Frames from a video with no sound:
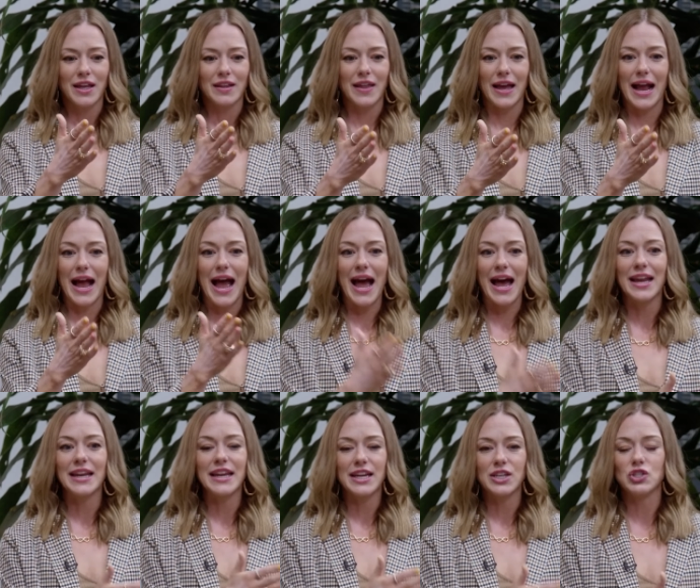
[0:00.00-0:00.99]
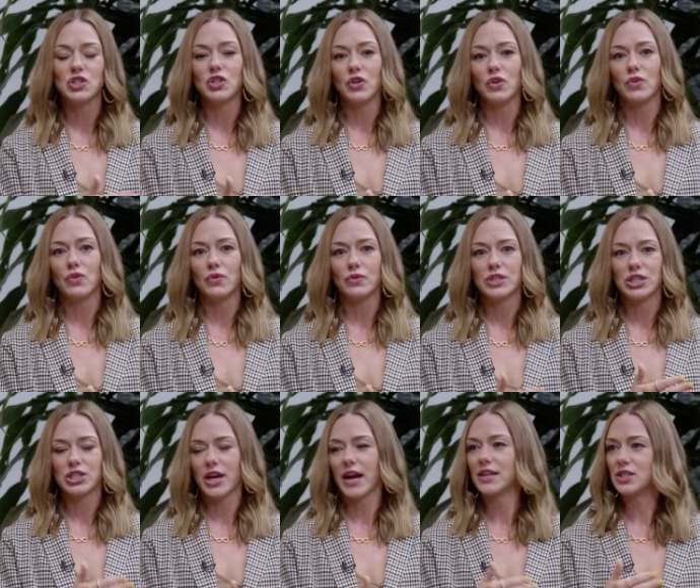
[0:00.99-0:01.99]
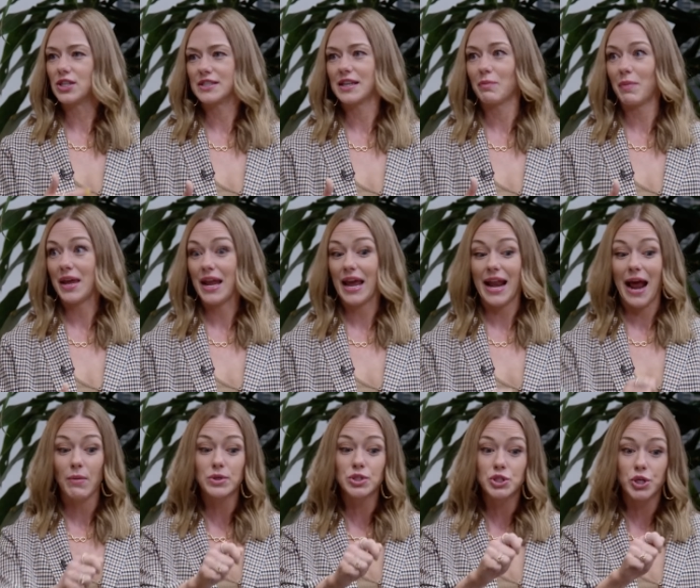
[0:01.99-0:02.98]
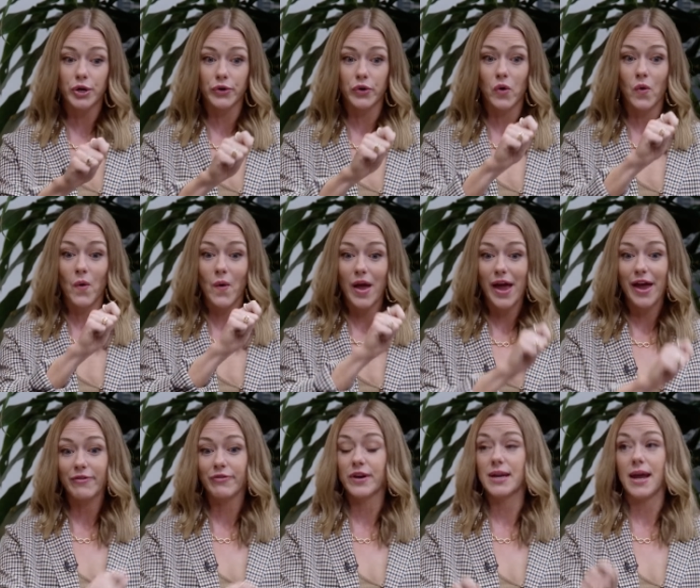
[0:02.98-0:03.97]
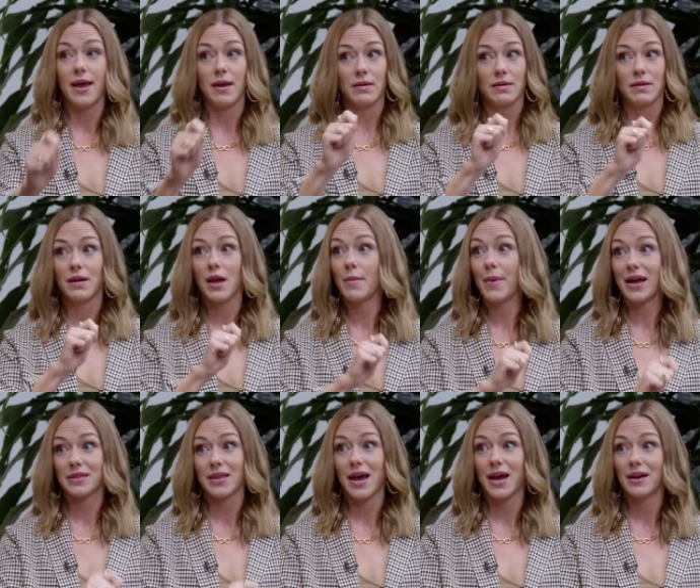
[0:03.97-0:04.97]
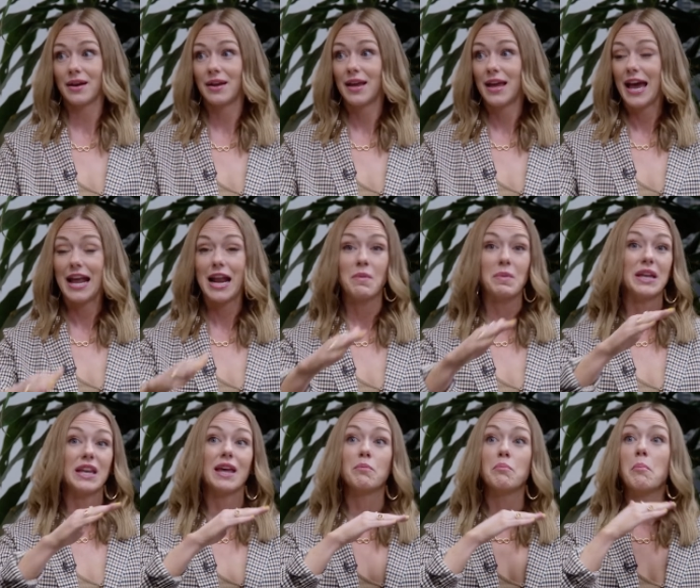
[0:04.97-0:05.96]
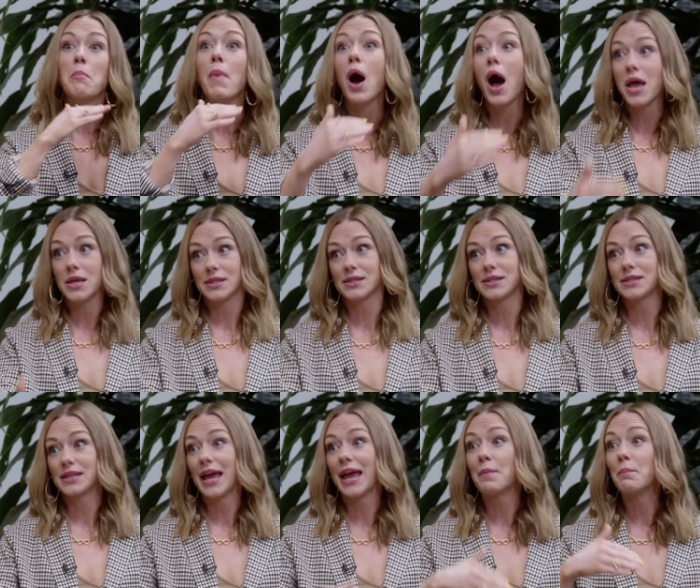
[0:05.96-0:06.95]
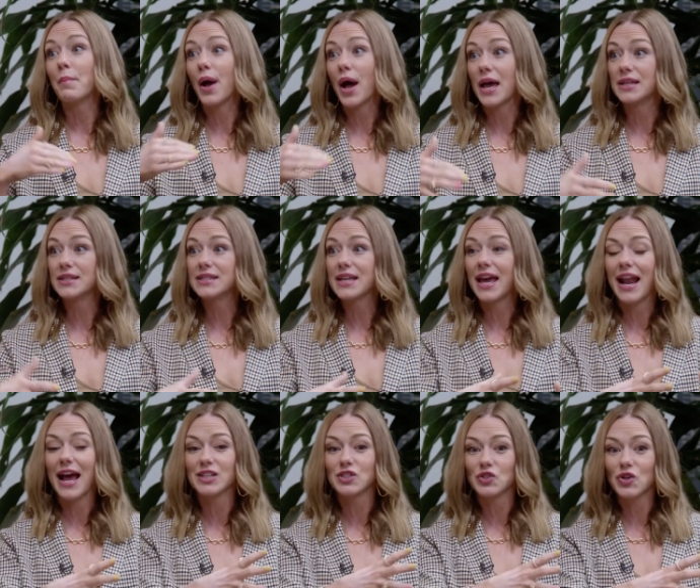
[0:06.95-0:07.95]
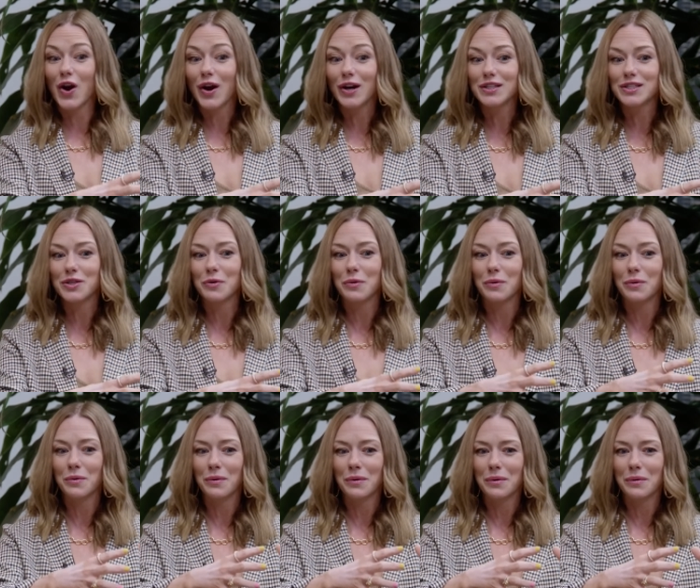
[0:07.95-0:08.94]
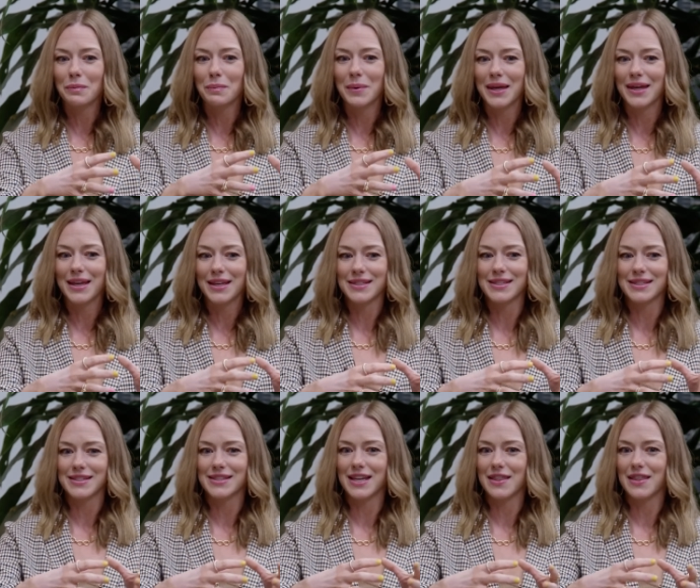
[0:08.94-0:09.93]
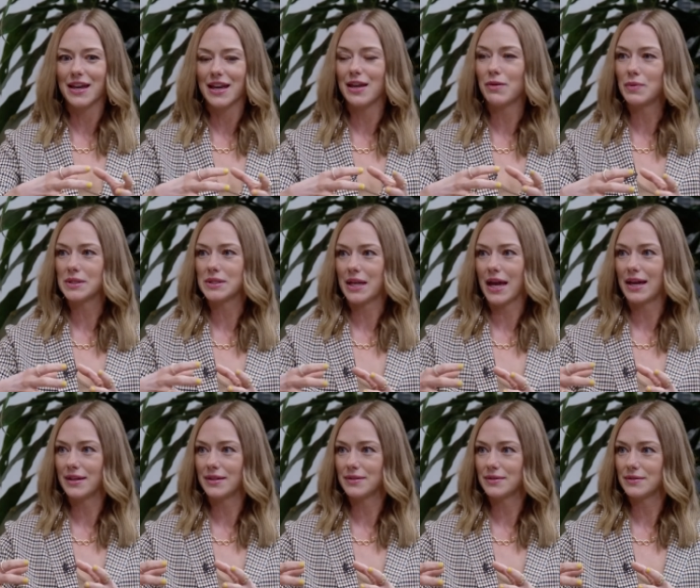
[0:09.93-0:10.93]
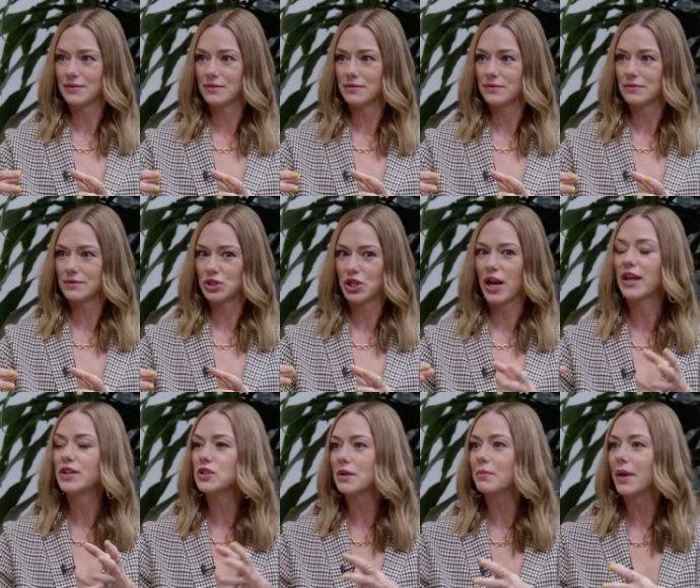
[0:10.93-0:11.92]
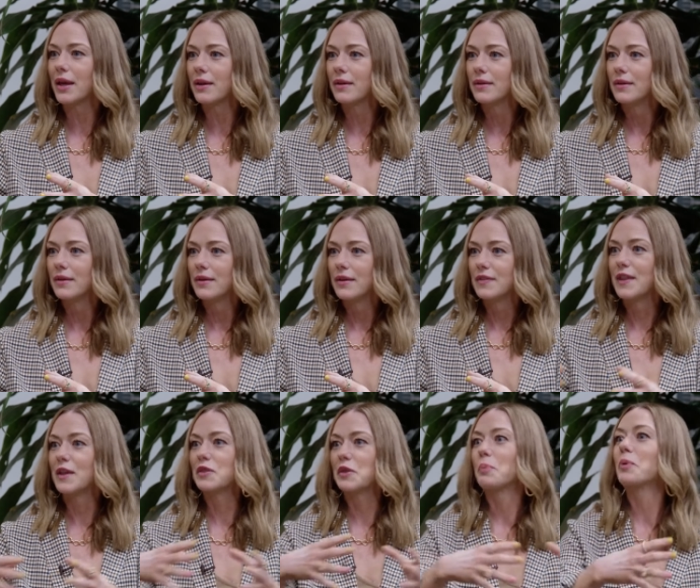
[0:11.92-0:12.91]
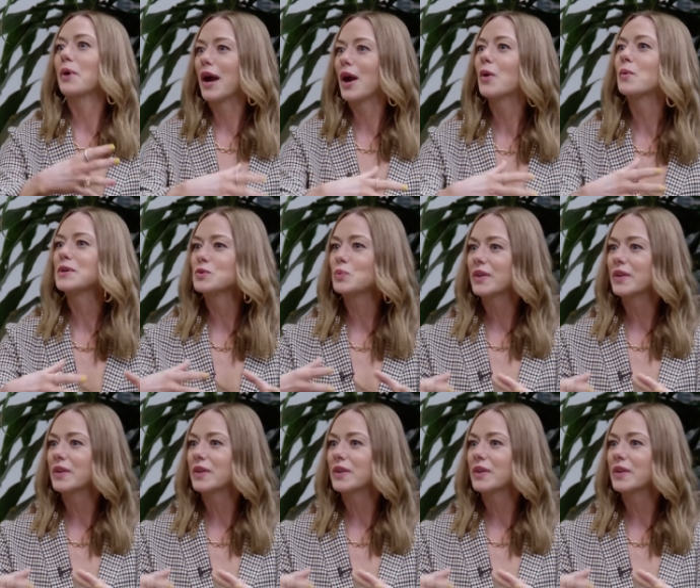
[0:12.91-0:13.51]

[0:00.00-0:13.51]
like, I need you to change this in me. And I would journal every day about that. And I mean, it months and months. And I start to begin to see that he was like changing me. Yeah. The, the prayer was